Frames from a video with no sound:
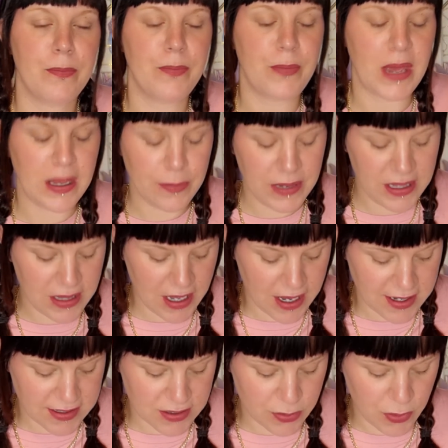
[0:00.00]
maybe
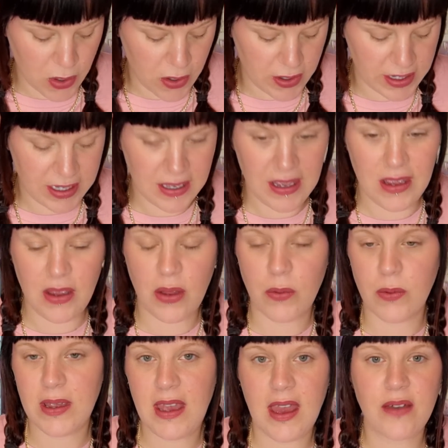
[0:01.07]
that's why.
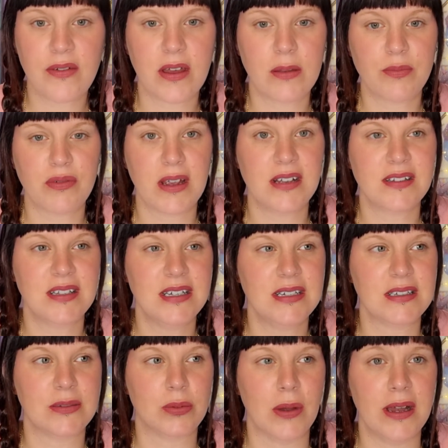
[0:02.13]
We have had
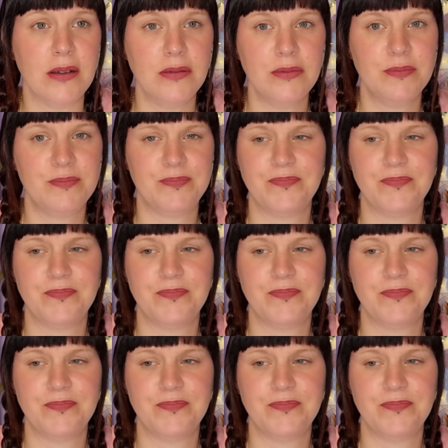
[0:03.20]
Brexit as well.